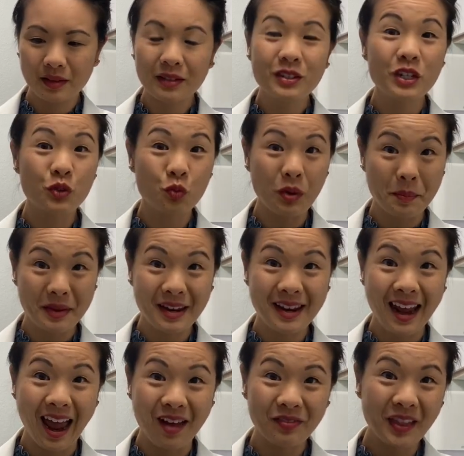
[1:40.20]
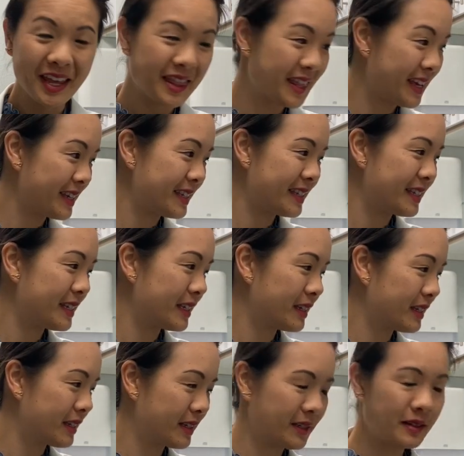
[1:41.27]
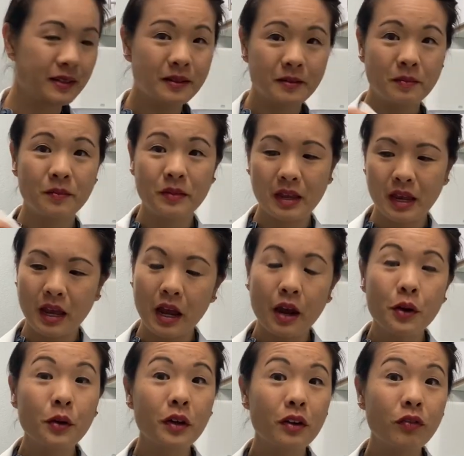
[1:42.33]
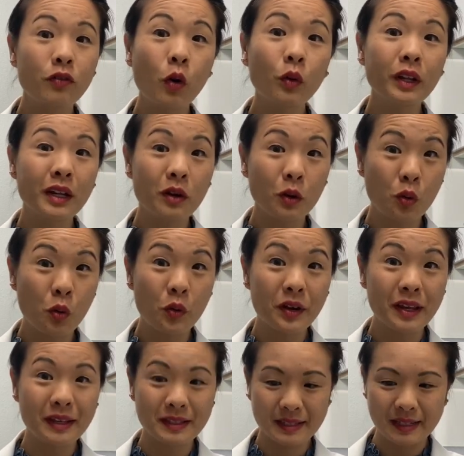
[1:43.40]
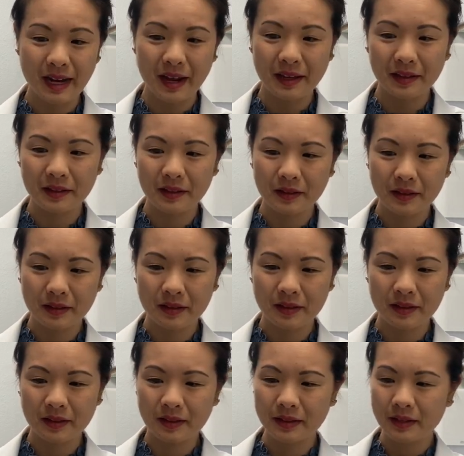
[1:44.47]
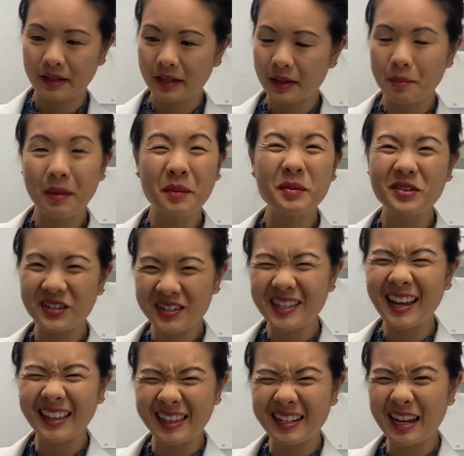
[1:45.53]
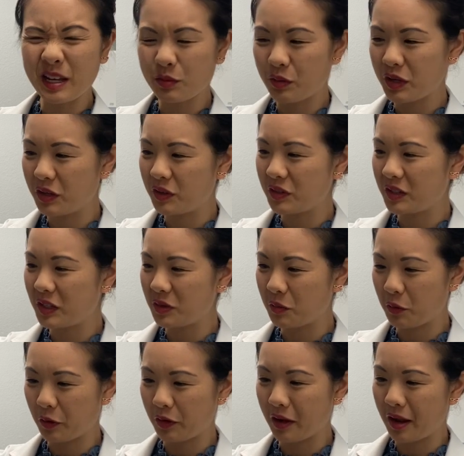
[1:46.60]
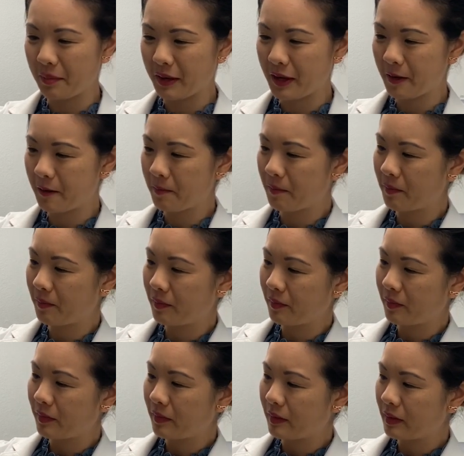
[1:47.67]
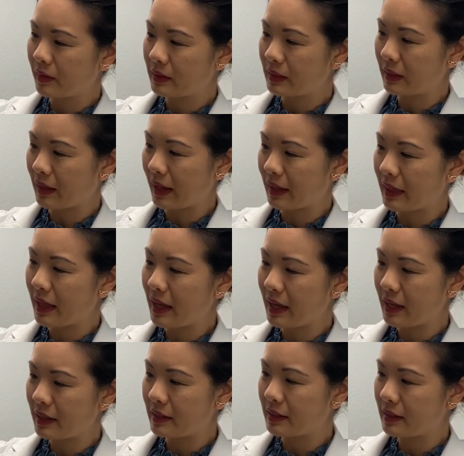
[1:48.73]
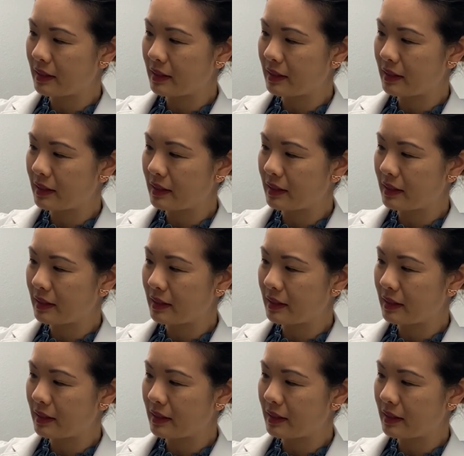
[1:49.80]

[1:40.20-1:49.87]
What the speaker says: just rip it in half like this. You're gonna fold it accordion style. Remember, just like the days when you used to do origami. So like this.